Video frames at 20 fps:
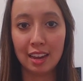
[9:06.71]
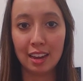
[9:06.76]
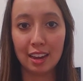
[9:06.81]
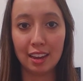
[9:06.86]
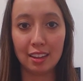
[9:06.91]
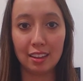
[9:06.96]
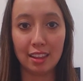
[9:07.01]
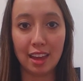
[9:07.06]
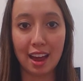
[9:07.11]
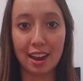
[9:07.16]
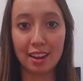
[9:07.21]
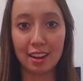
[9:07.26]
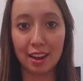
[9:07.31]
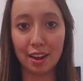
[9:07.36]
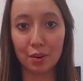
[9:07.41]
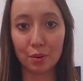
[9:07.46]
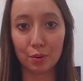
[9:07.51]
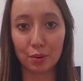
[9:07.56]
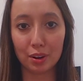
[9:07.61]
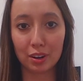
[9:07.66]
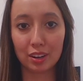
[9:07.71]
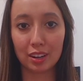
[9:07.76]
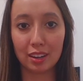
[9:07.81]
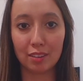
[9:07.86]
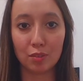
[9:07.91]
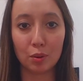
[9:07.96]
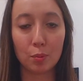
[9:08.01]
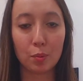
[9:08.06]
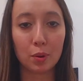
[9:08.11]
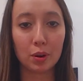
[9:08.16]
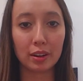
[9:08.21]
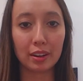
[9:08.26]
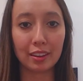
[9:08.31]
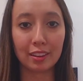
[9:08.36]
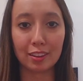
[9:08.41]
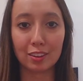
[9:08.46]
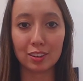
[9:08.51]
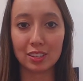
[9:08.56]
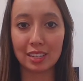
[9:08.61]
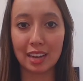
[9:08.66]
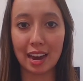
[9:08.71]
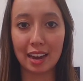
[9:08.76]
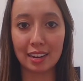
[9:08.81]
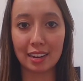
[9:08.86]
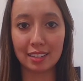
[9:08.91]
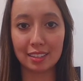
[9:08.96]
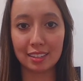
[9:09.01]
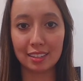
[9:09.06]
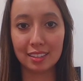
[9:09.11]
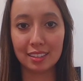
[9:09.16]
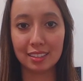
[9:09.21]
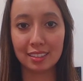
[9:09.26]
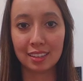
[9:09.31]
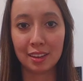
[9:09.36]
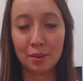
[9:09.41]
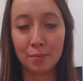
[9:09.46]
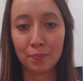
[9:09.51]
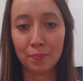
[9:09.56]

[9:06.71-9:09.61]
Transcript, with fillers: in that network and reporting their statuses.